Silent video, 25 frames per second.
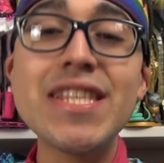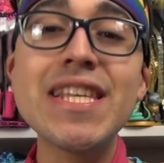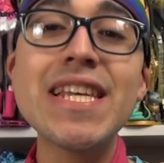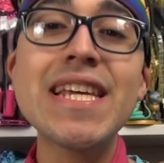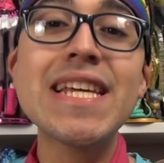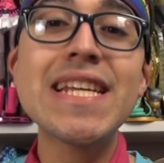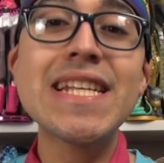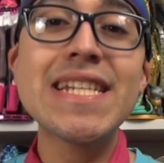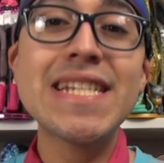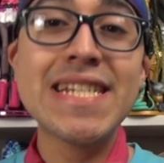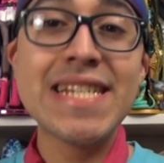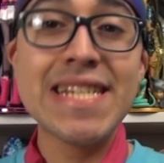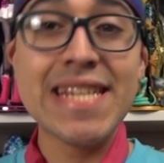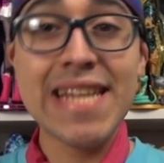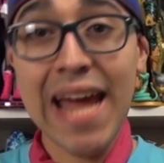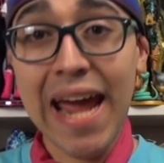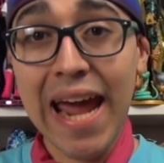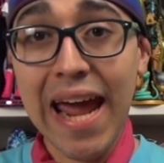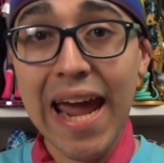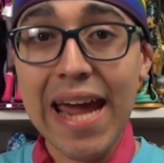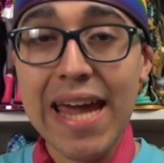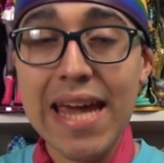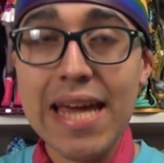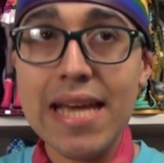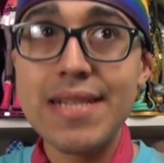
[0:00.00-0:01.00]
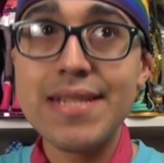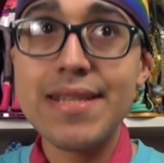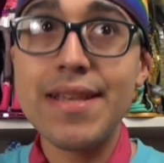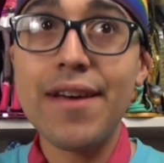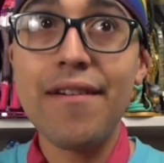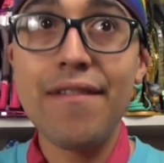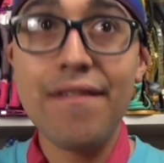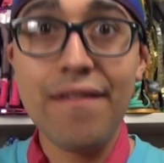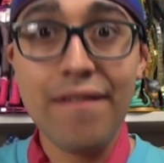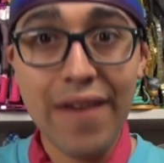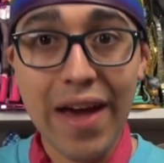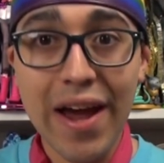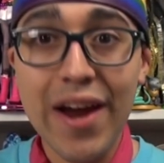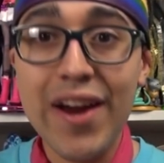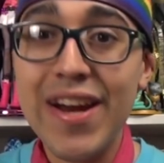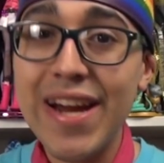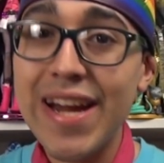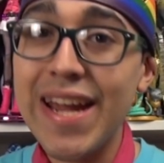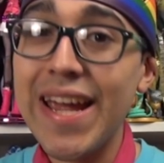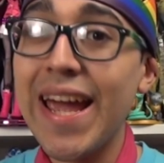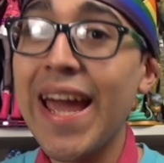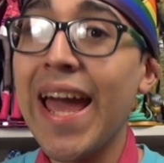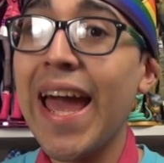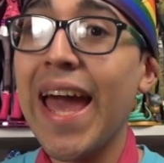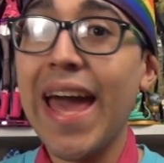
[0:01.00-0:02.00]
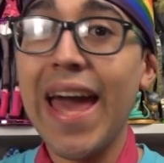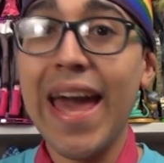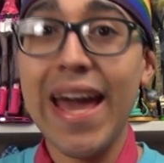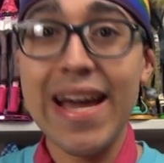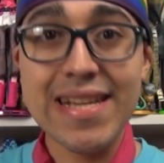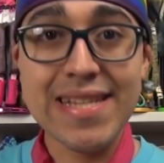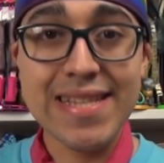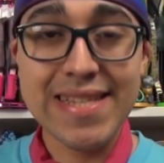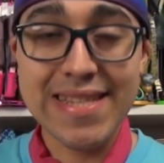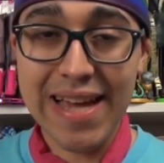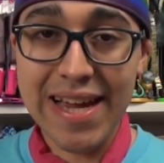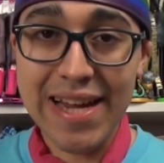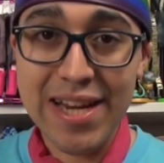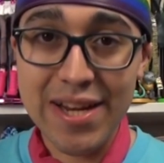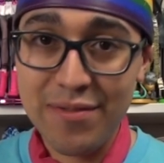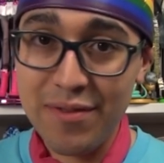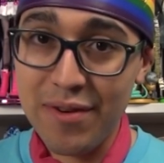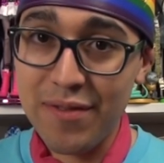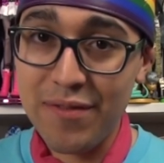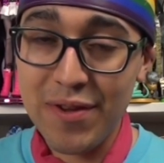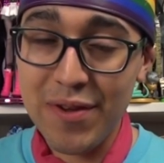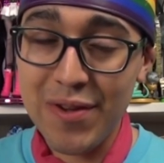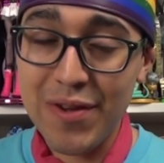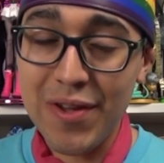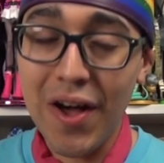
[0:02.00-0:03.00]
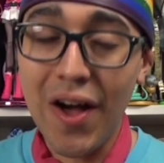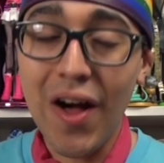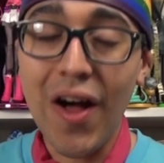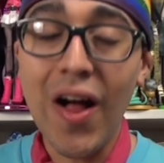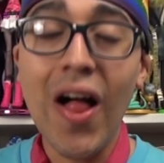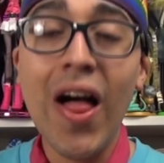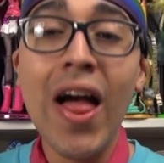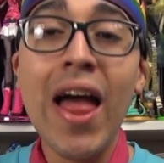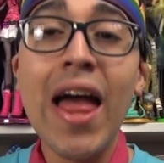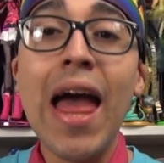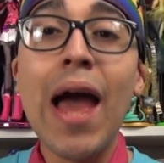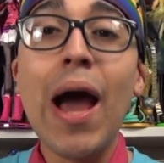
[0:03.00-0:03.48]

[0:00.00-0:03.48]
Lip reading: Today is a very exciting review, y'all.